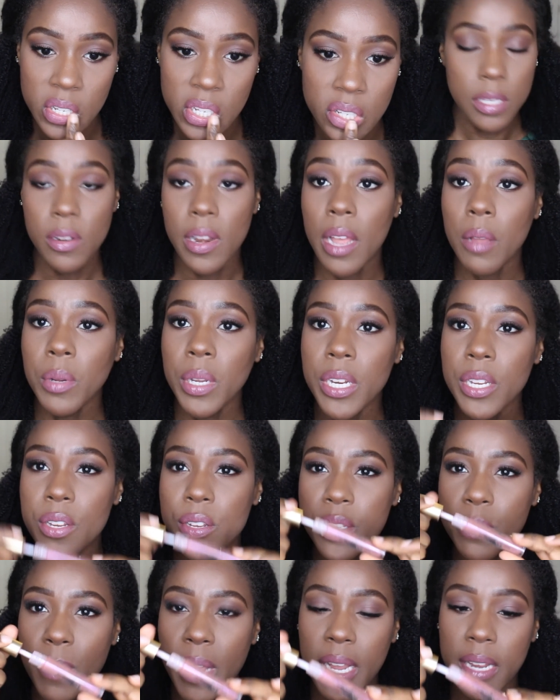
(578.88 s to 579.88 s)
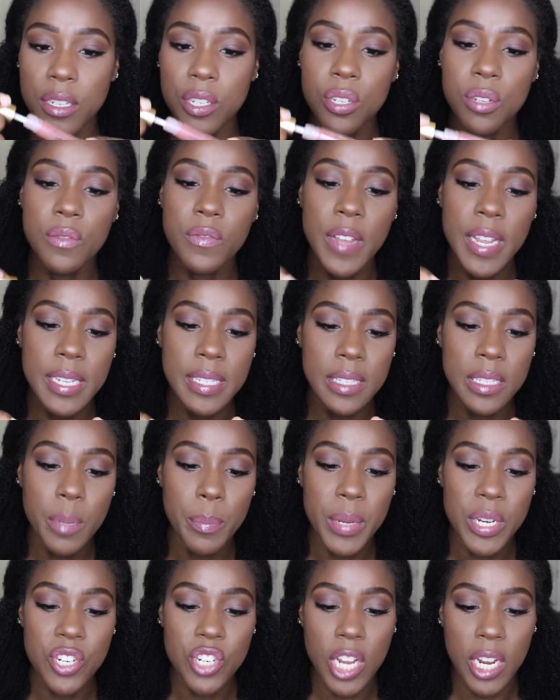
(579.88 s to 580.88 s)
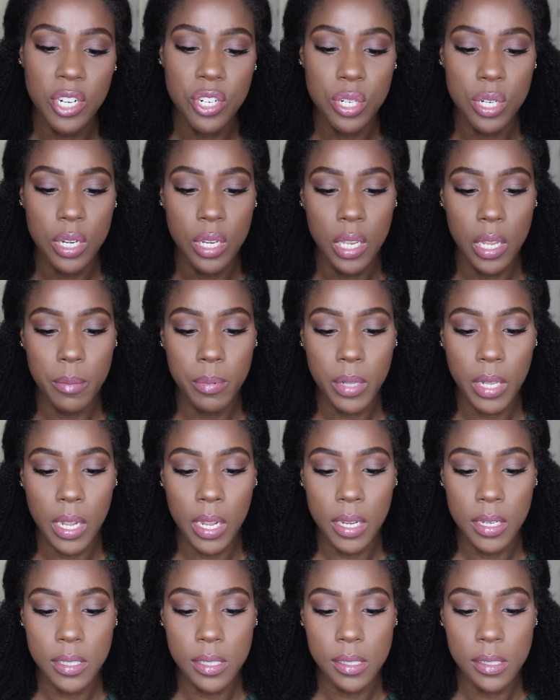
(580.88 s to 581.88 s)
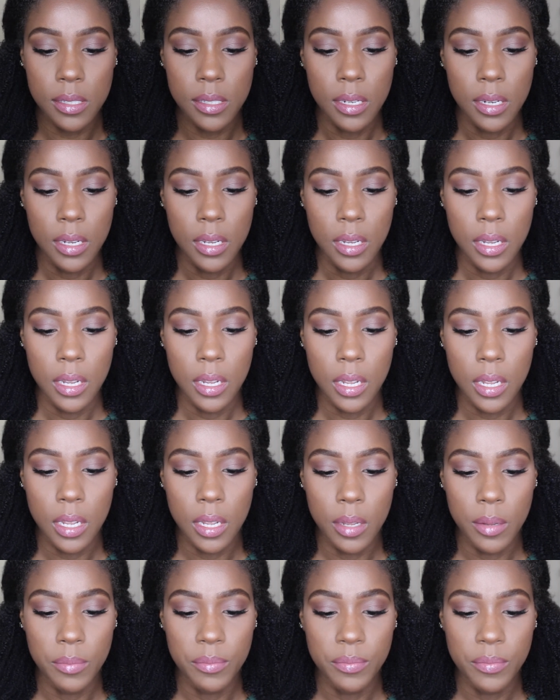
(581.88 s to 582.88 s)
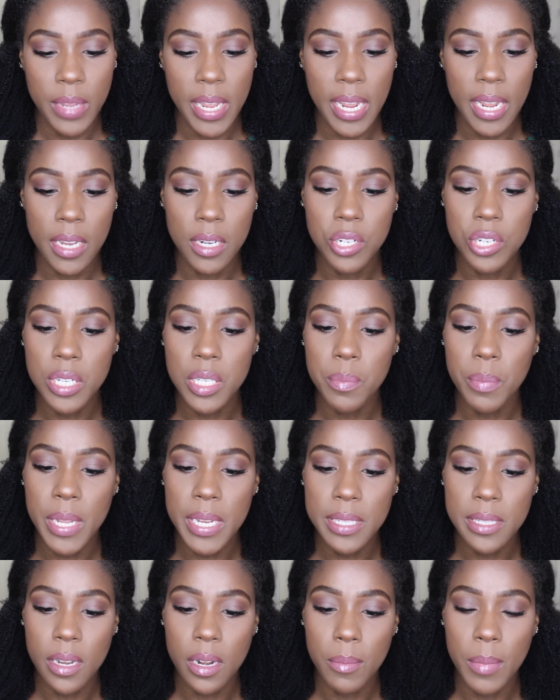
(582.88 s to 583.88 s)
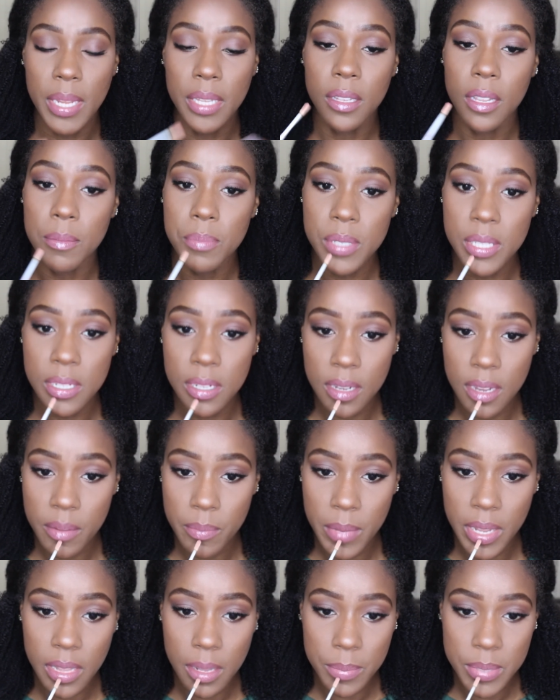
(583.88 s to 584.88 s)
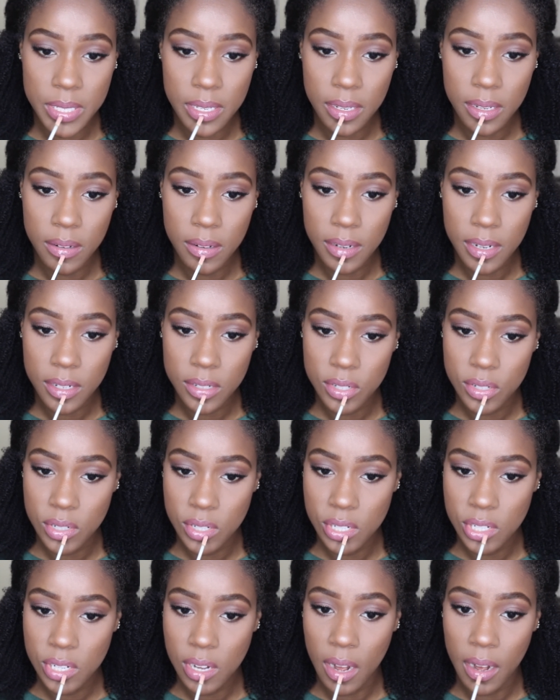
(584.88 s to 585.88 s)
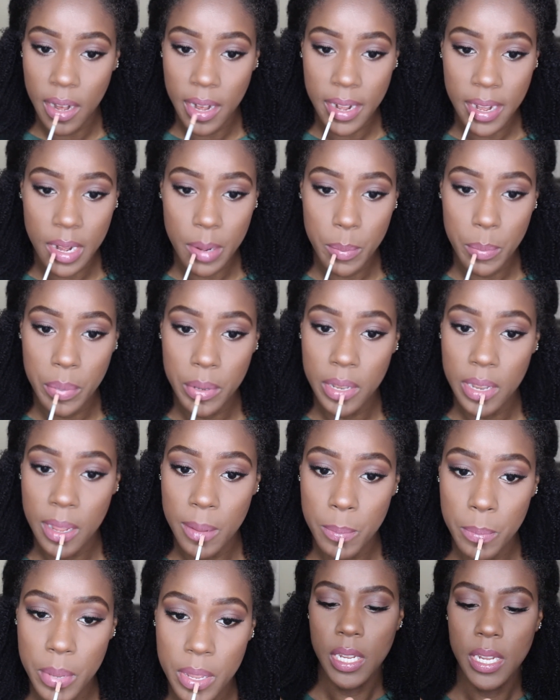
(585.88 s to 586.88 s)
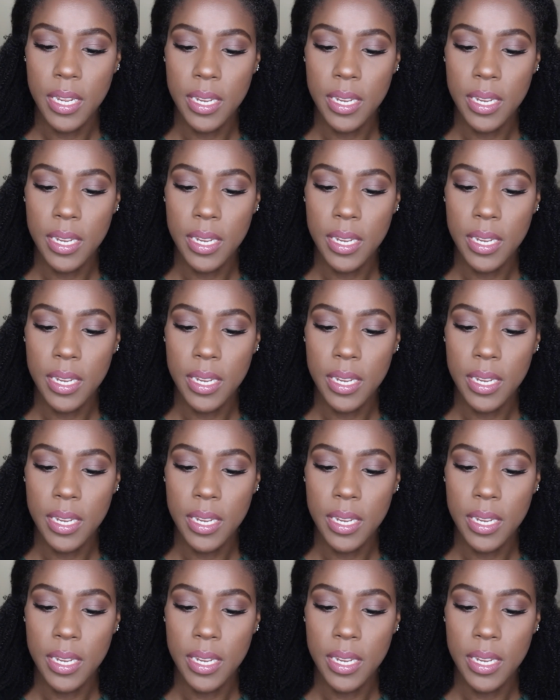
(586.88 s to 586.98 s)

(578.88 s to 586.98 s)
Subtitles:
So now I'm gonna use my Too Faced Lip Injection lip gloss and just place that on my lips to give my lips a little extra shine and plump.